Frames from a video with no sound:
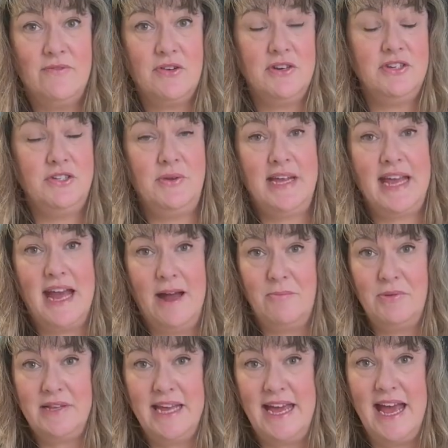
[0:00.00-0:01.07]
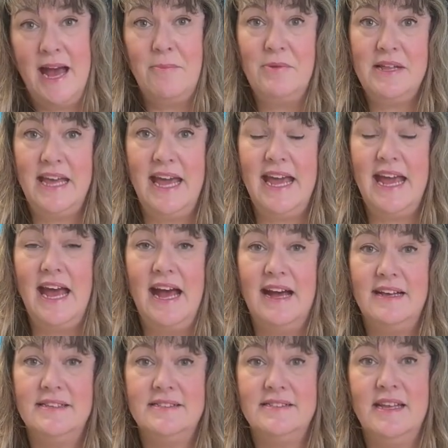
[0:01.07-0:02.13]
for doing applique. Applique
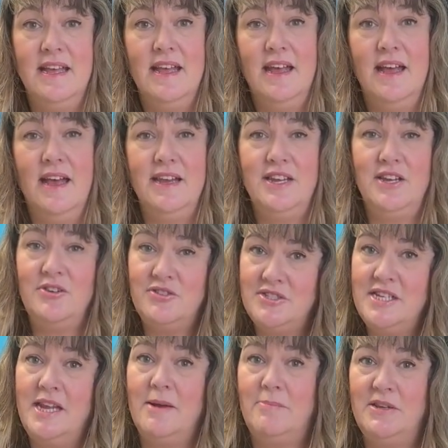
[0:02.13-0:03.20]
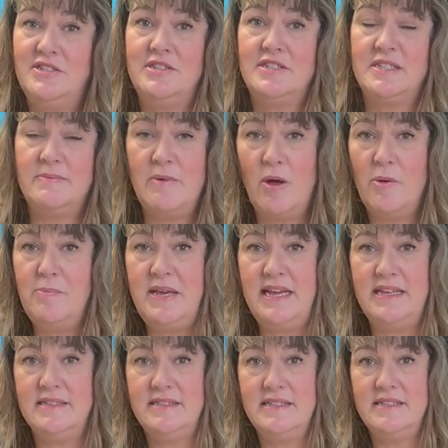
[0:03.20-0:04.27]
has usually a bunch of small
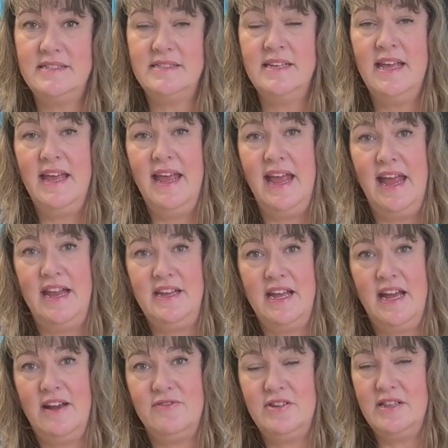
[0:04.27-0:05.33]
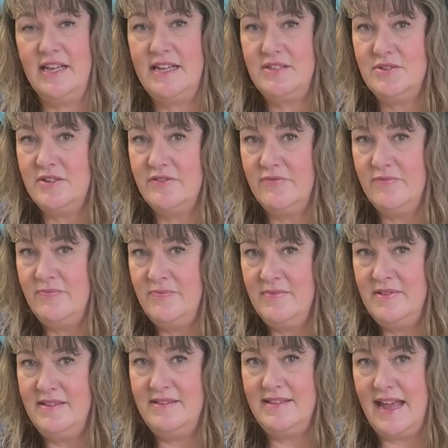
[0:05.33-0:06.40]
pieces and you have to like sort of
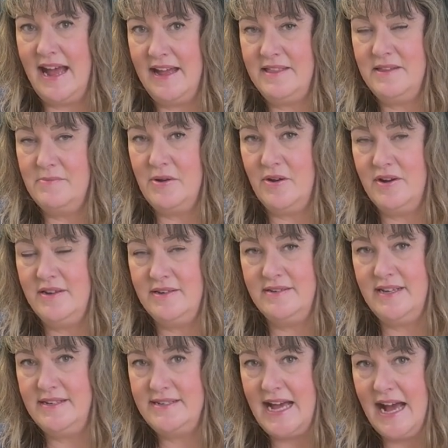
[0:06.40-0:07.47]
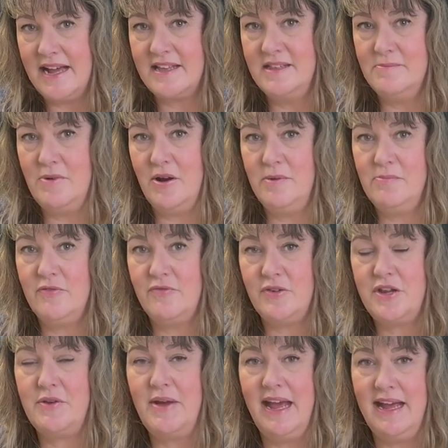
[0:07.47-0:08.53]
add them on and tack them on before
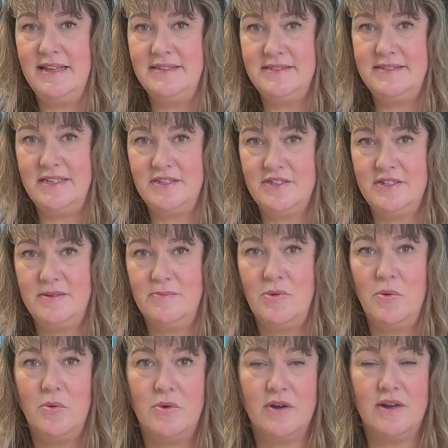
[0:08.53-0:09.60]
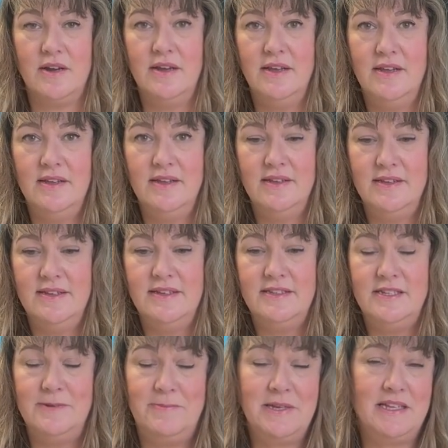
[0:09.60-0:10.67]
you hand stitch them or
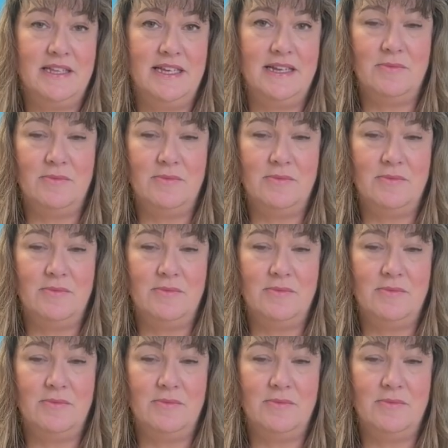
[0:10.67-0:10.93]
typically,